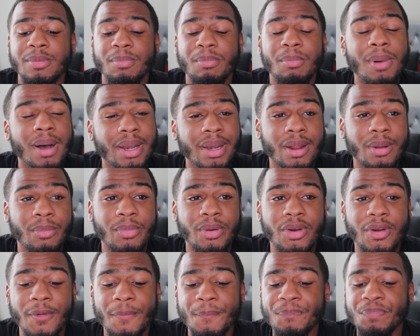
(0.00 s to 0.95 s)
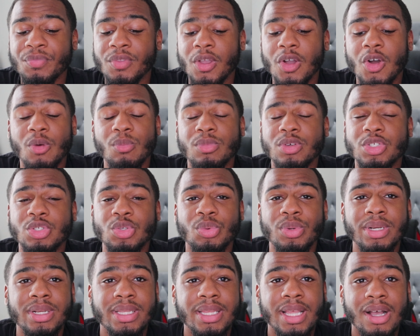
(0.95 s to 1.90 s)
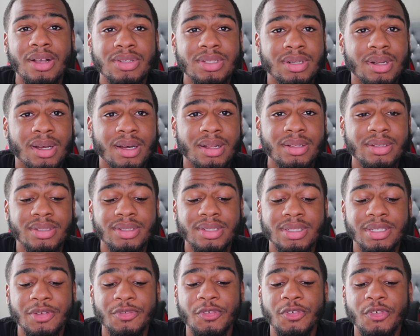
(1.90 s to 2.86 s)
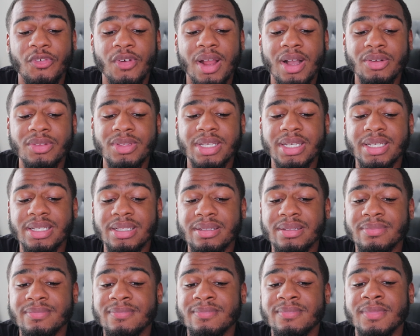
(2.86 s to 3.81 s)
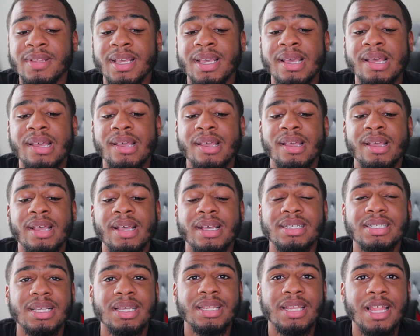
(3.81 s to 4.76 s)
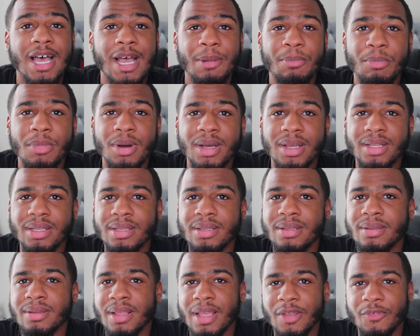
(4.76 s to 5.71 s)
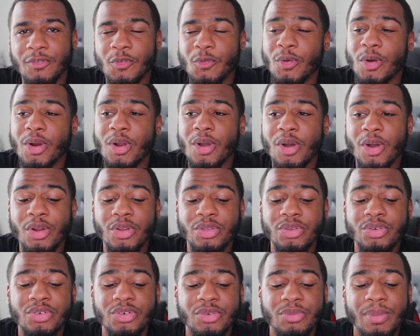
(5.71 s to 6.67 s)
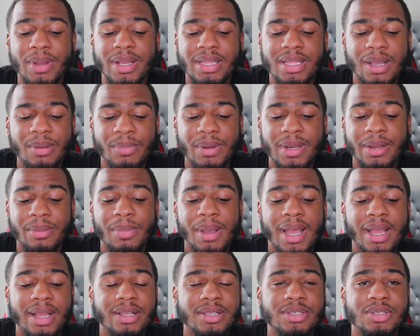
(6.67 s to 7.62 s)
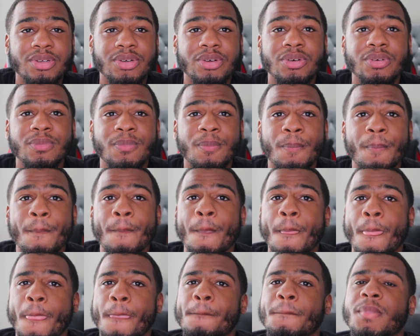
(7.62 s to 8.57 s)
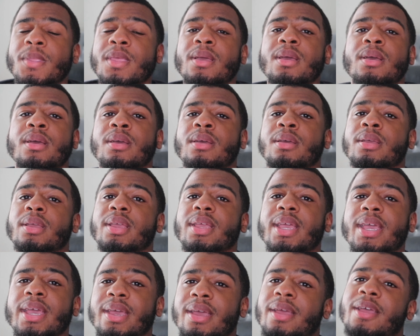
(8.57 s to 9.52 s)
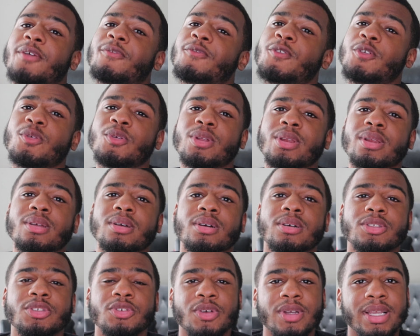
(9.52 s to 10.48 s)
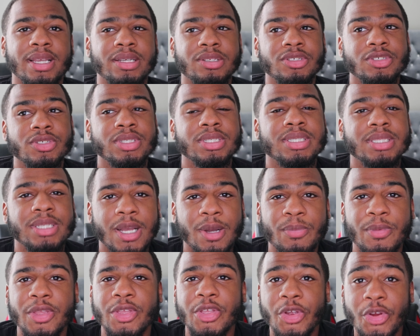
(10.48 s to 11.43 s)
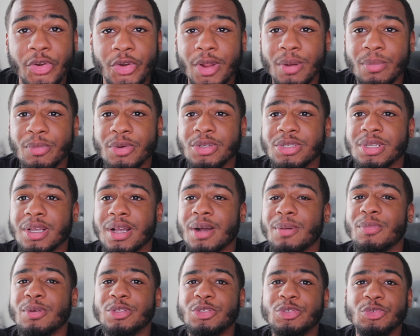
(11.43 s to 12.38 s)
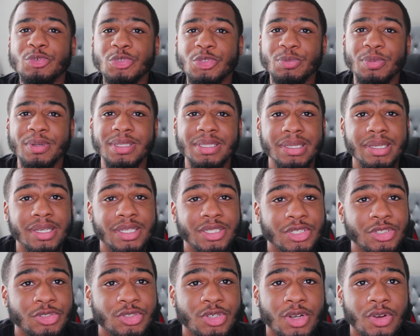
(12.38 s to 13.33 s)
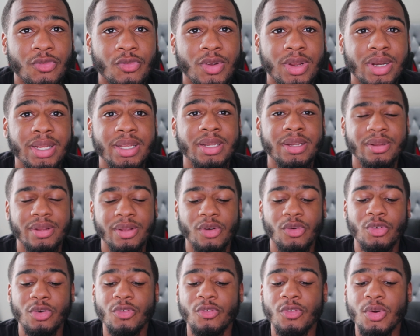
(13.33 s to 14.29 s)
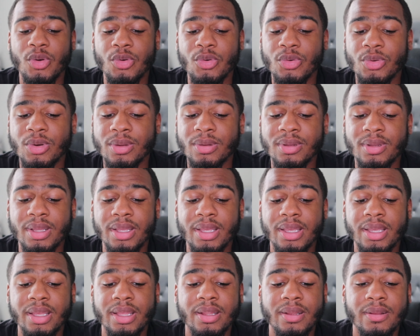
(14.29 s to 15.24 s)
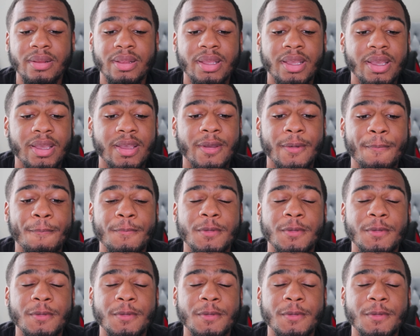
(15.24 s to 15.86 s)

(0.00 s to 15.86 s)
my number, almost $20,000. If you round it, that's a lot, but if you work hard, you'll make that money back. So yeah, if you in the trucking industry, tell me your numbers or how much you spent to get your truck running on the road. And yeah,